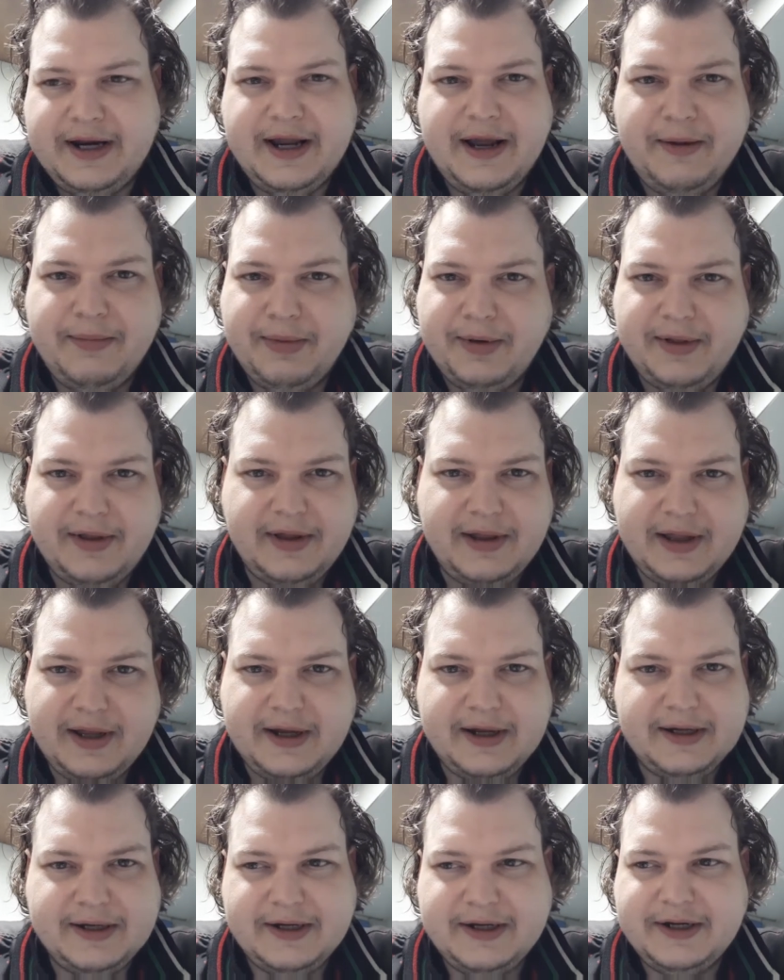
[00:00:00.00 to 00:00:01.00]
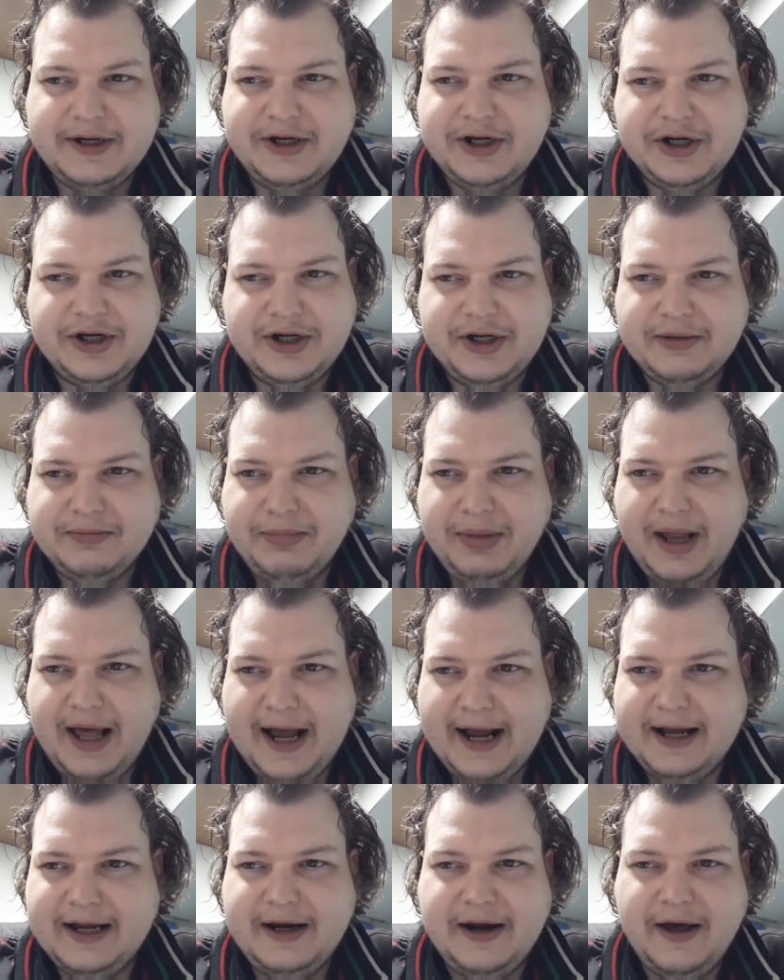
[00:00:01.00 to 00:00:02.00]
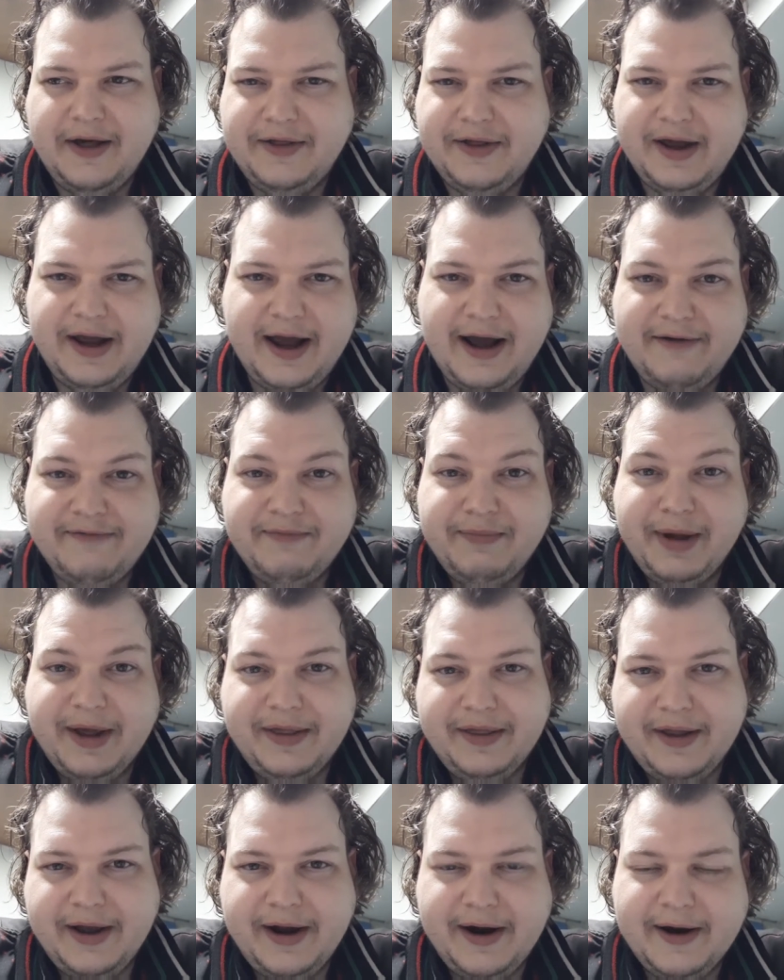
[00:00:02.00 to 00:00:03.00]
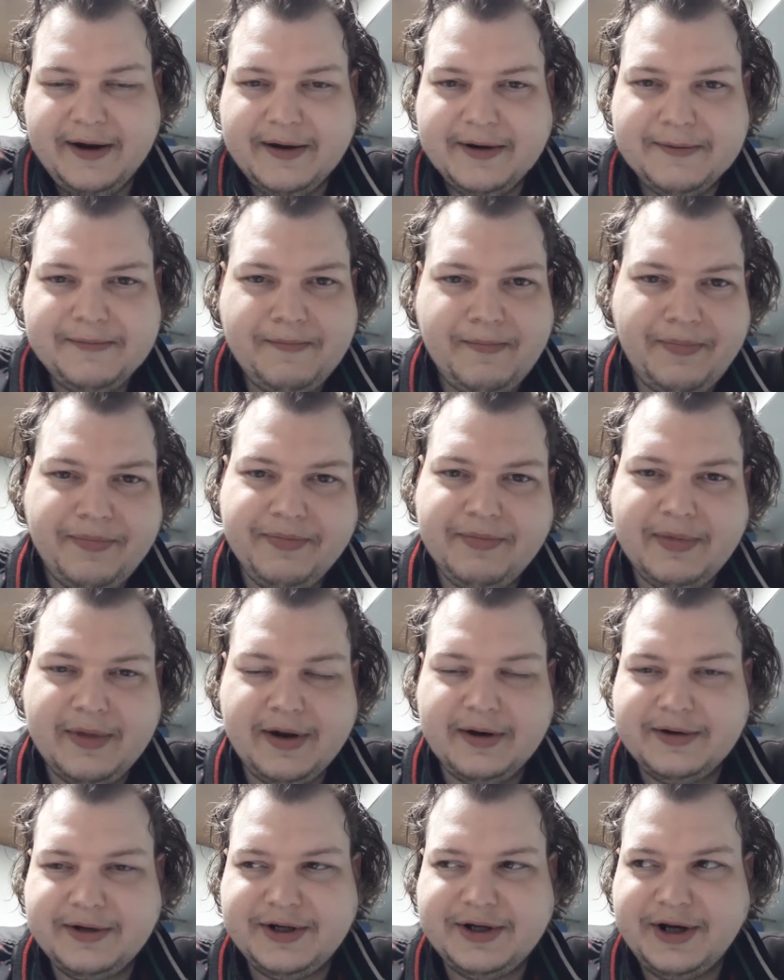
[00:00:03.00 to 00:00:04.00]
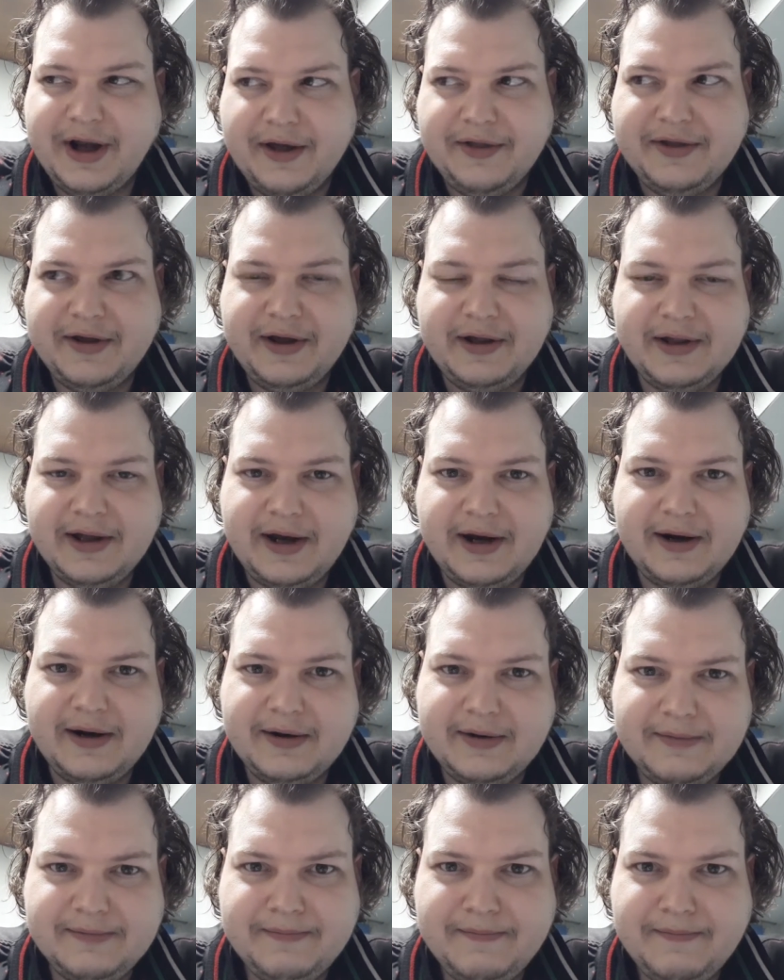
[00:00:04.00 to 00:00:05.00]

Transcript: deeper than this, it's just a black nothing. I've been there. There's nothing there.